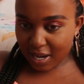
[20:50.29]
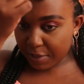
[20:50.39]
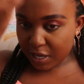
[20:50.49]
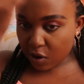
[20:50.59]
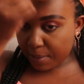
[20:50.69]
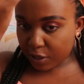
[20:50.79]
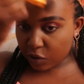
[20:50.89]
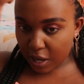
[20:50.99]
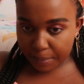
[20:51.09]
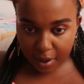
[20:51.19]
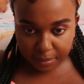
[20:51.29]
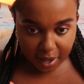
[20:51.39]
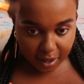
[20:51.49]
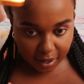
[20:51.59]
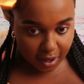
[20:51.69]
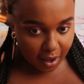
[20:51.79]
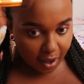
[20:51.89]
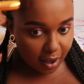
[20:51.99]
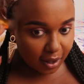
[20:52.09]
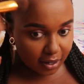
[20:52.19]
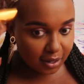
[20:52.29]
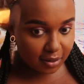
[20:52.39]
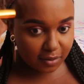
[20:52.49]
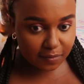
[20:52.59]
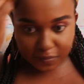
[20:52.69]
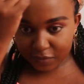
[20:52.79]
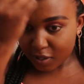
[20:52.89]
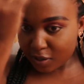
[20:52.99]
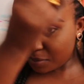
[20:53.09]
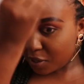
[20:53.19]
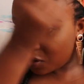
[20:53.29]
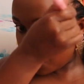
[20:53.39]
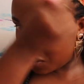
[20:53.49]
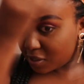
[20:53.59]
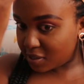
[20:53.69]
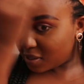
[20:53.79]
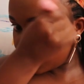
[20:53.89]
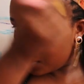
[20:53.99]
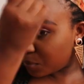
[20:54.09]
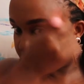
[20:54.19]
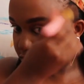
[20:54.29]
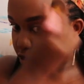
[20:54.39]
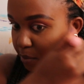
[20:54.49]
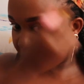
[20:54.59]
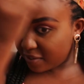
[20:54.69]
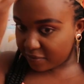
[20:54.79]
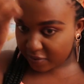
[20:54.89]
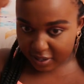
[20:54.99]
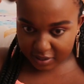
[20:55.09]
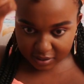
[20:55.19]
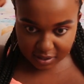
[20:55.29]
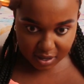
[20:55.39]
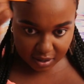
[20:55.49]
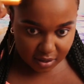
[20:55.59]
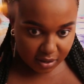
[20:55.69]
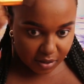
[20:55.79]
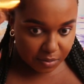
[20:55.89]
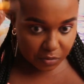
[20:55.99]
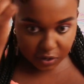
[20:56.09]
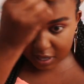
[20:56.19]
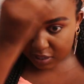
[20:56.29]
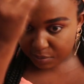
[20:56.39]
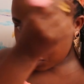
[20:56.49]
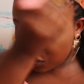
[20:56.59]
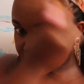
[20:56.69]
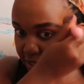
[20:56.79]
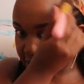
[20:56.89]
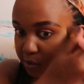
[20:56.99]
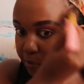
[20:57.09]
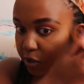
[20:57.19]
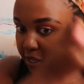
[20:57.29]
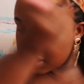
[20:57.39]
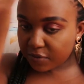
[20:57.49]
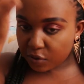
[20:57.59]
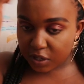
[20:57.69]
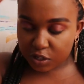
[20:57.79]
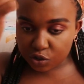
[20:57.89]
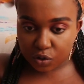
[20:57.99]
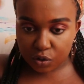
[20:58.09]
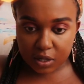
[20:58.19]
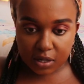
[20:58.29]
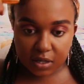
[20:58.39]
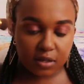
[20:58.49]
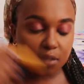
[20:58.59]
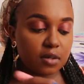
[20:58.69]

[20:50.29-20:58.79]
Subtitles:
I mean, kwa patu na pambana na holy. Because the spots on my face, eh, we can't be using this powder as a foundation only.